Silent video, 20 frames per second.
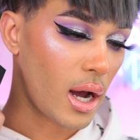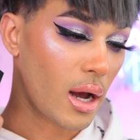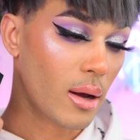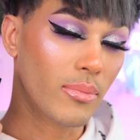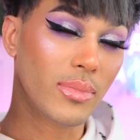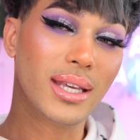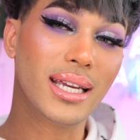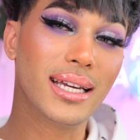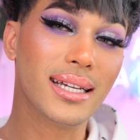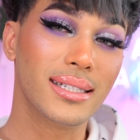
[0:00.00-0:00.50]

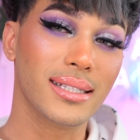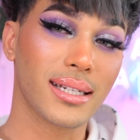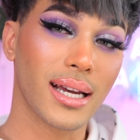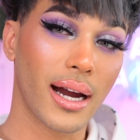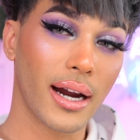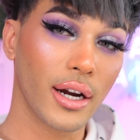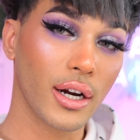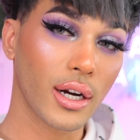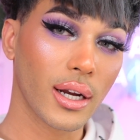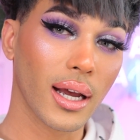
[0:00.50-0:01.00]
The
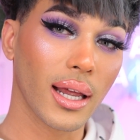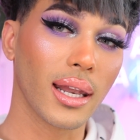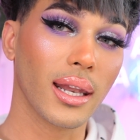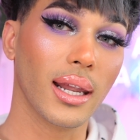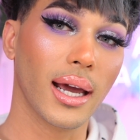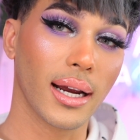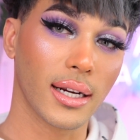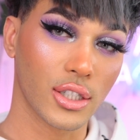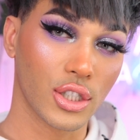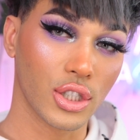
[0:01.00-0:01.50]
entire
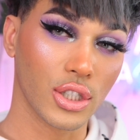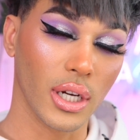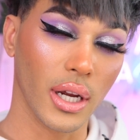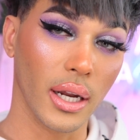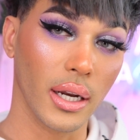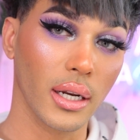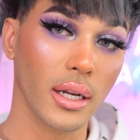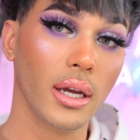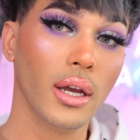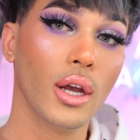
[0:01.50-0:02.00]

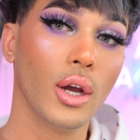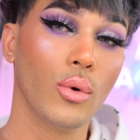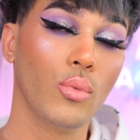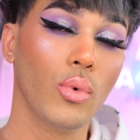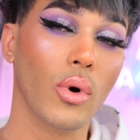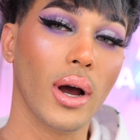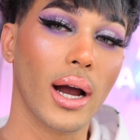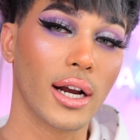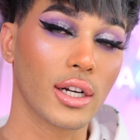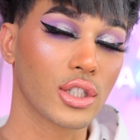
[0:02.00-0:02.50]
collection
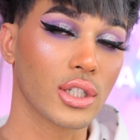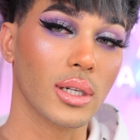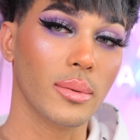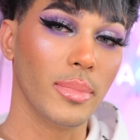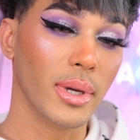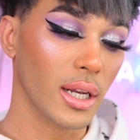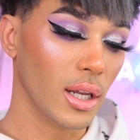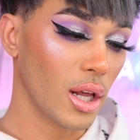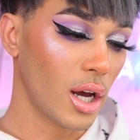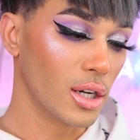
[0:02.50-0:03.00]
will actually
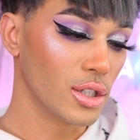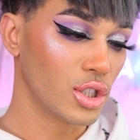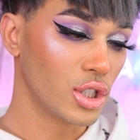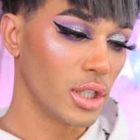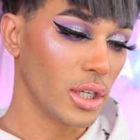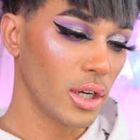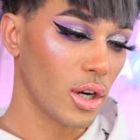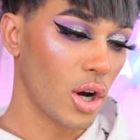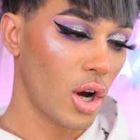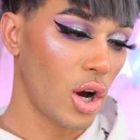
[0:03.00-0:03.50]
be
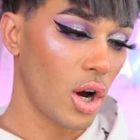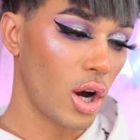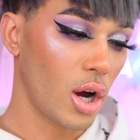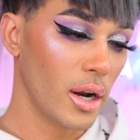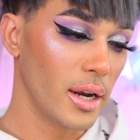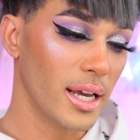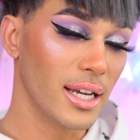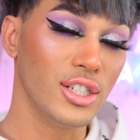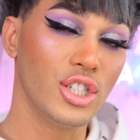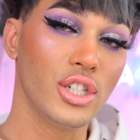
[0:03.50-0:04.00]
launching
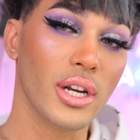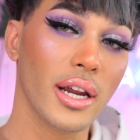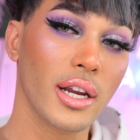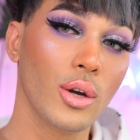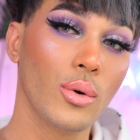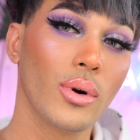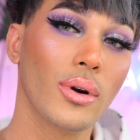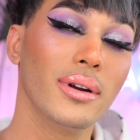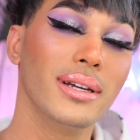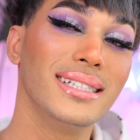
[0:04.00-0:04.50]
on
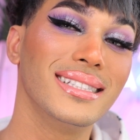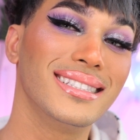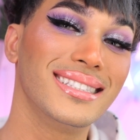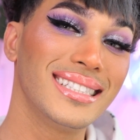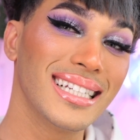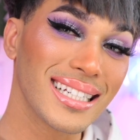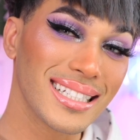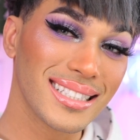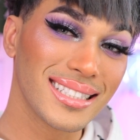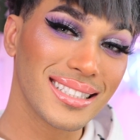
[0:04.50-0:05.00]
January
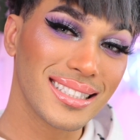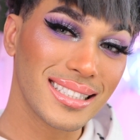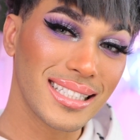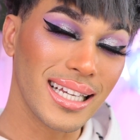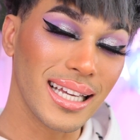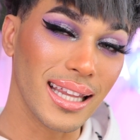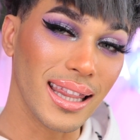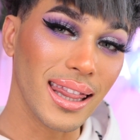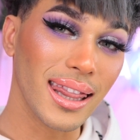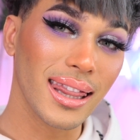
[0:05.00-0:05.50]

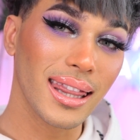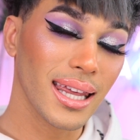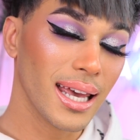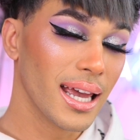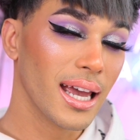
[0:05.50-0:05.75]
16th,